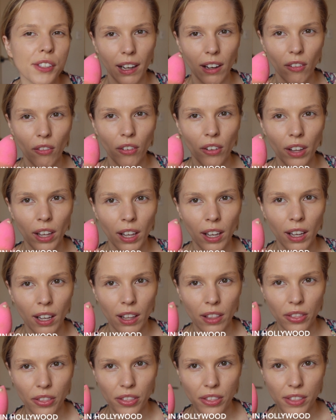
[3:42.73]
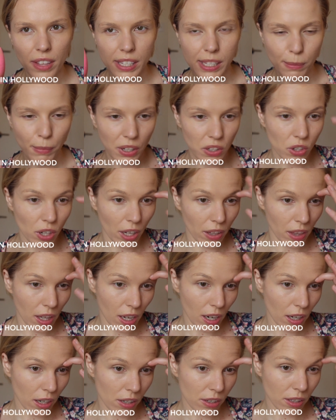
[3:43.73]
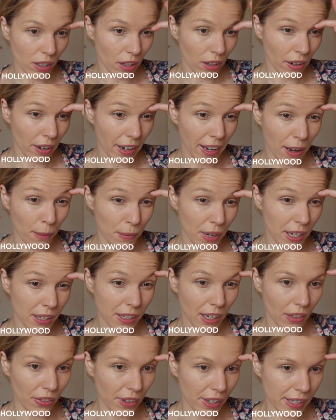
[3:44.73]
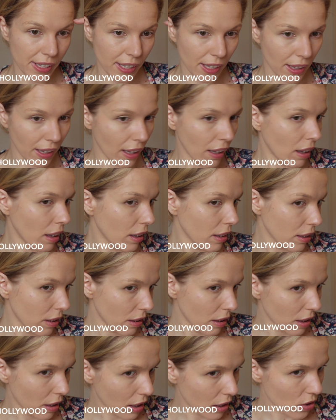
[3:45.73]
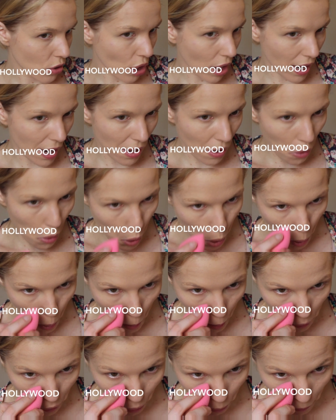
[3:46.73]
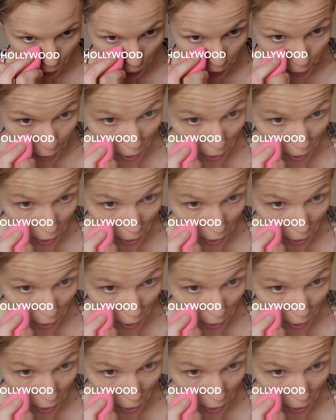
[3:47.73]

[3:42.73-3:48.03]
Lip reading: I have this much on there. So now I'm going to dot this in the triangle under my